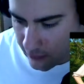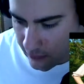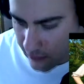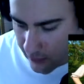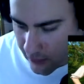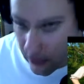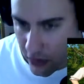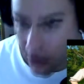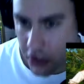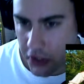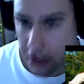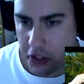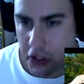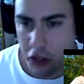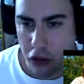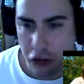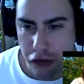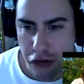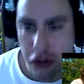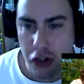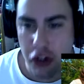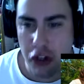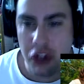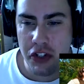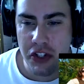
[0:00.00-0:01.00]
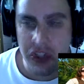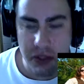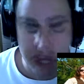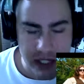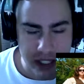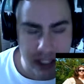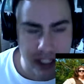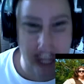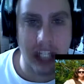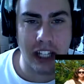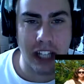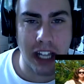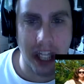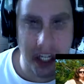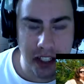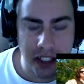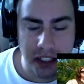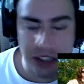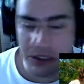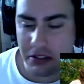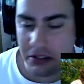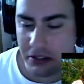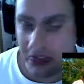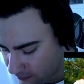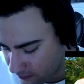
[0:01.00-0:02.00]
It's got a cool tune to it, I like it.
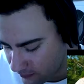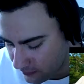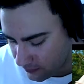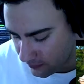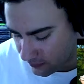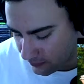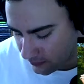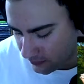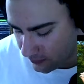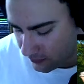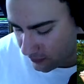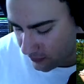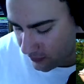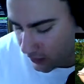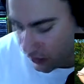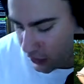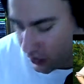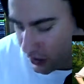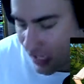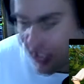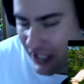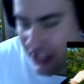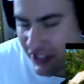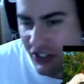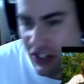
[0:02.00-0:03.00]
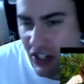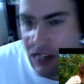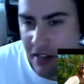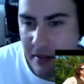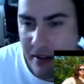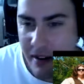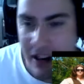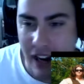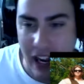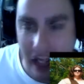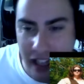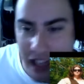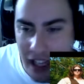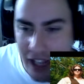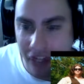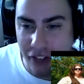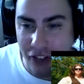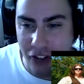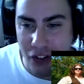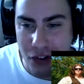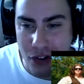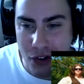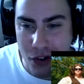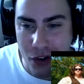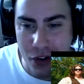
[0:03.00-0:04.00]
You guys know me, I love a
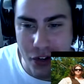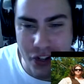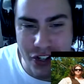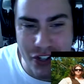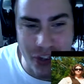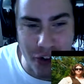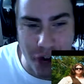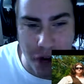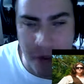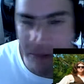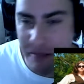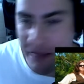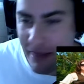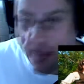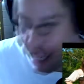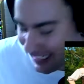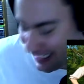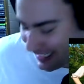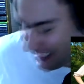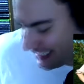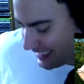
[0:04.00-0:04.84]
good drum beat.